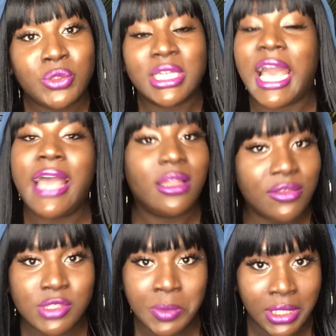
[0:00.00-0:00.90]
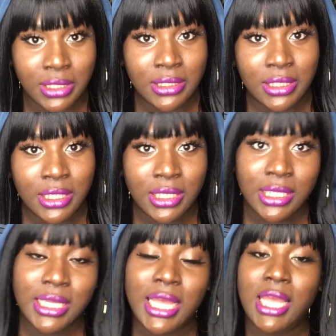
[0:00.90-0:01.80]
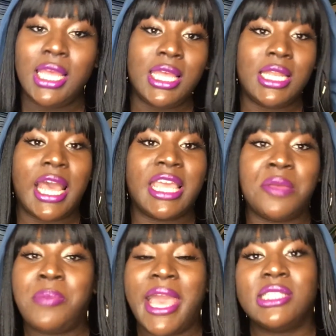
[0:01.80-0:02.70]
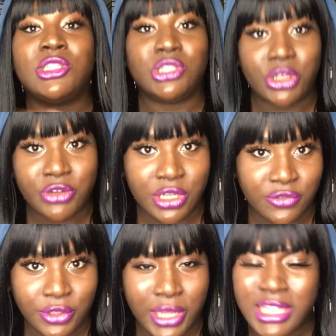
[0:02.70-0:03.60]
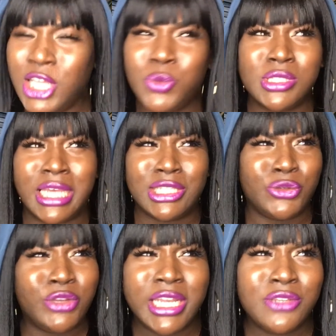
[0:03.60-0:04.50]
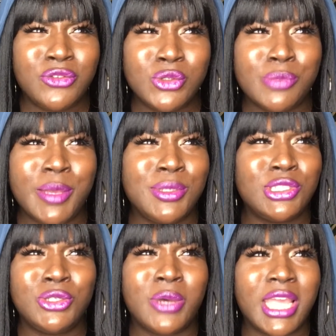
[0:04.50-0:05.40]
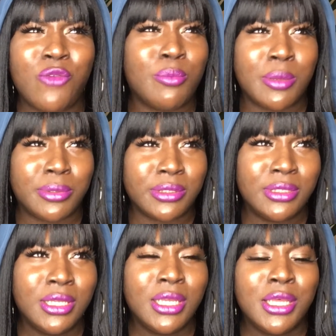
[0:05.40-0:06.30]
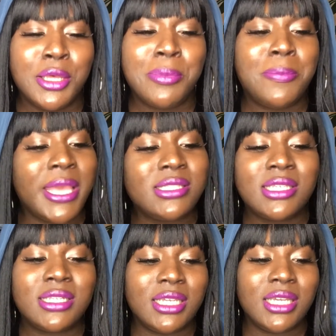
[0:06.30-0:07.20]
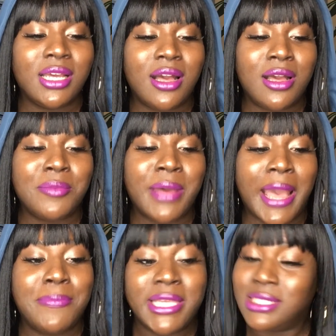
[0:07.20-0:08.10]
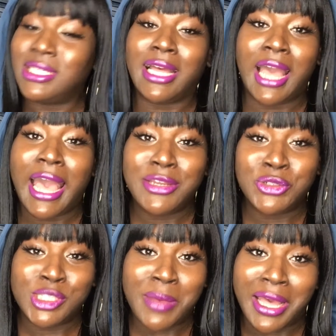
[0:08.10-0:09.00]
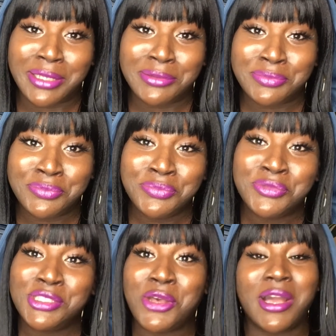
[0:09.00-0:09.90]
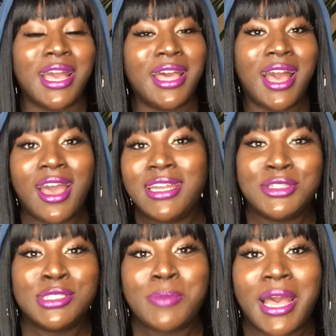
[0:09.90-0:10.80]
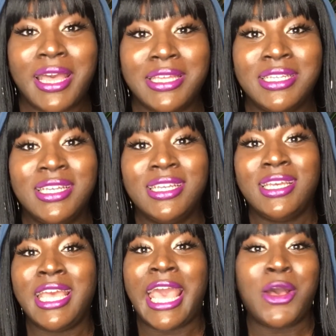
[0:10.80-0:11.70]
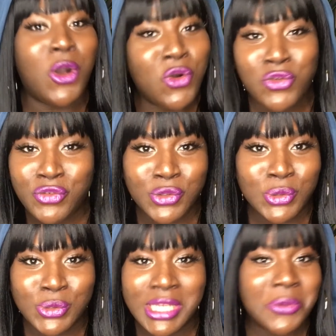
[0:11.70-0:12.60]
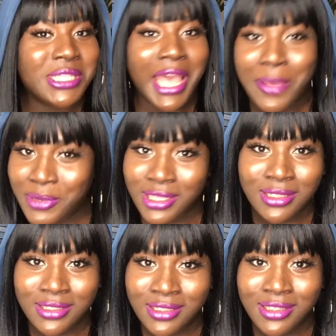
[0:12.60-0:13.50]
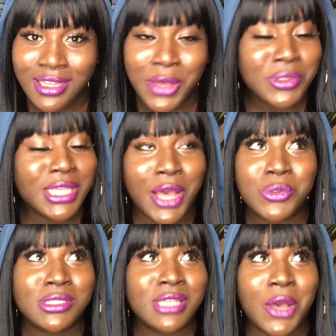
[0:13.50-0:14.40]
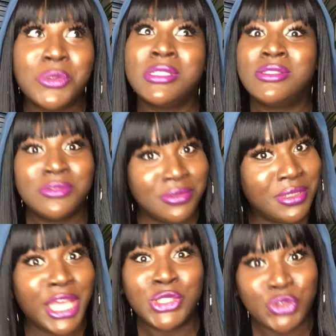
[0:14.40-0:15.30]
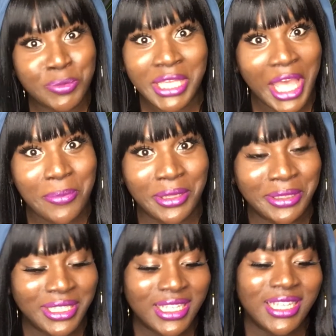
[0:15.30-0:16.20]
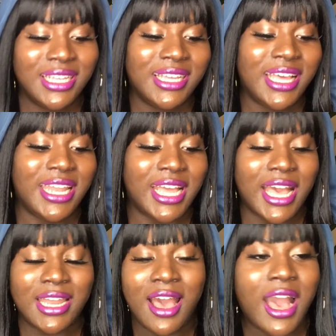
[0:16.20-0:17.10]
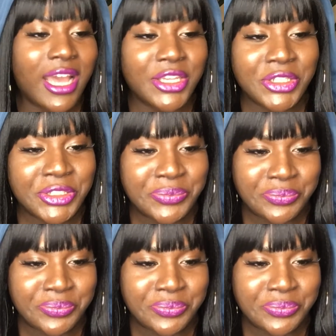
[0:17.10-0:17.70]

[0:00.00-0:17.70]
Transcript: The guy loves me. And I get past to the third interview. I think it was like three interviews, maybe two. I can't remember. But basically, um, I basically got hired on the spot. So I got hired on the spot at Whole Foods. I was happy. I was I was I was extremely happy. And I got hired.